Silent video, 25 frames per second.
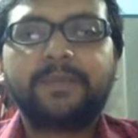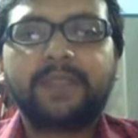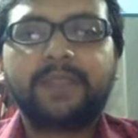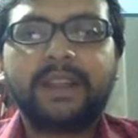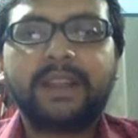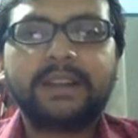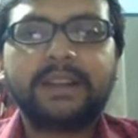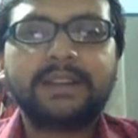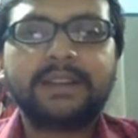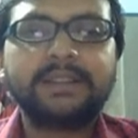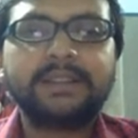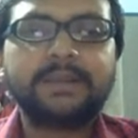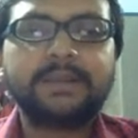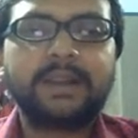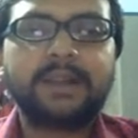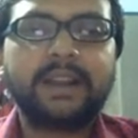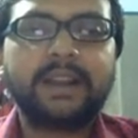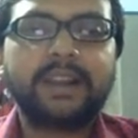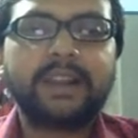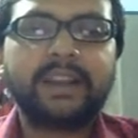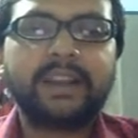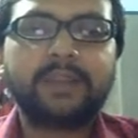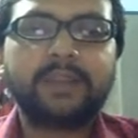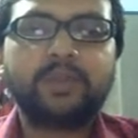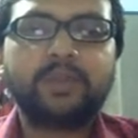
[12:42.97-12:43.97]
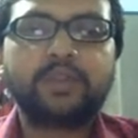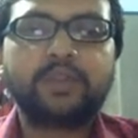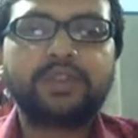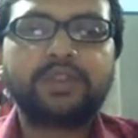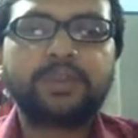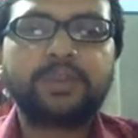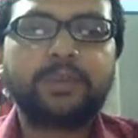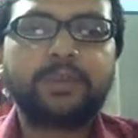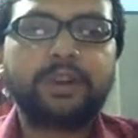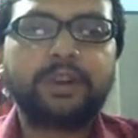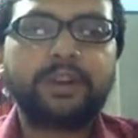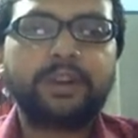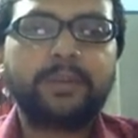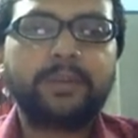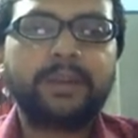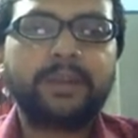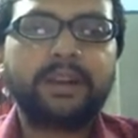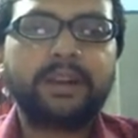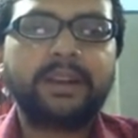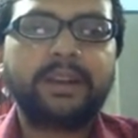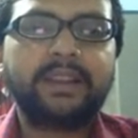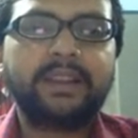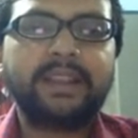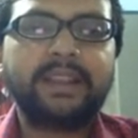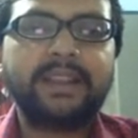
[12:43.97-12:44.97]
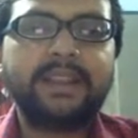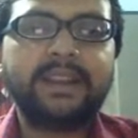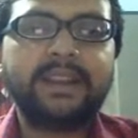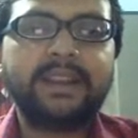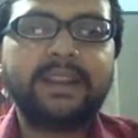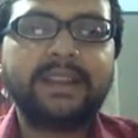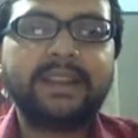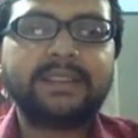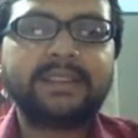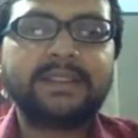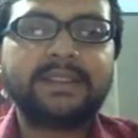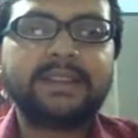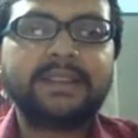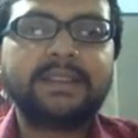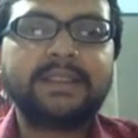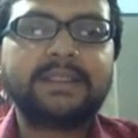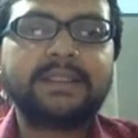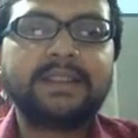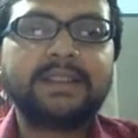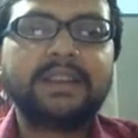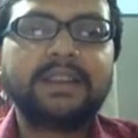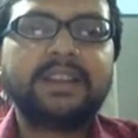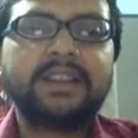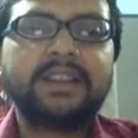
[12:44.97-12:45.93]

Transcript: That is again most important part. Then next is